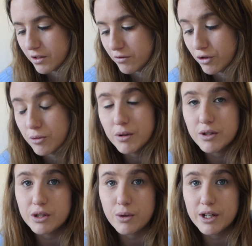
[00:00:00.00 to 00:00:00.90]

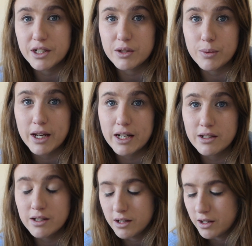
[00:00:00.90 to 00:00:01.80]
Rupert's quite
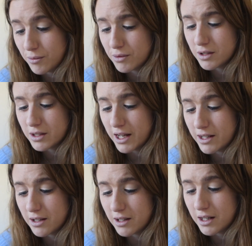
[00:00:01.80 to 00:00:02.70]
sweet. Someone said
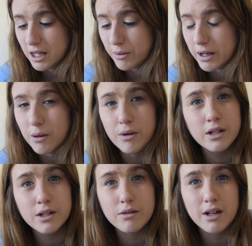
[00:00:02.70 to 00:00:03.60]
Chloe. I
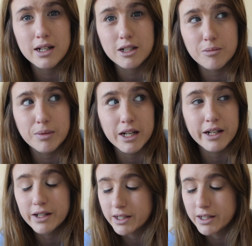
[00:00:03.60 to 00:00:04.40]
wonder who that could have been.